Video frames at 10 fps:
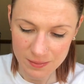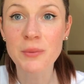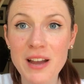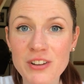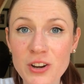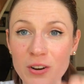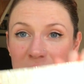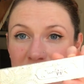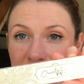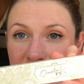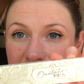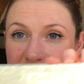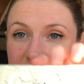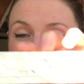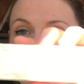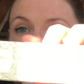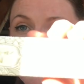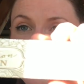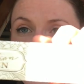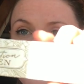Shall we have a look? This is it.
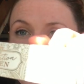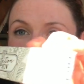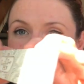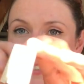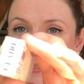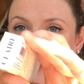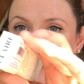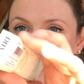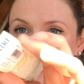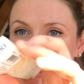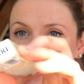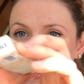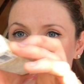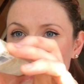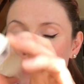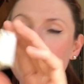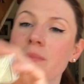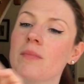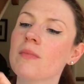This is the outside. It's got my name.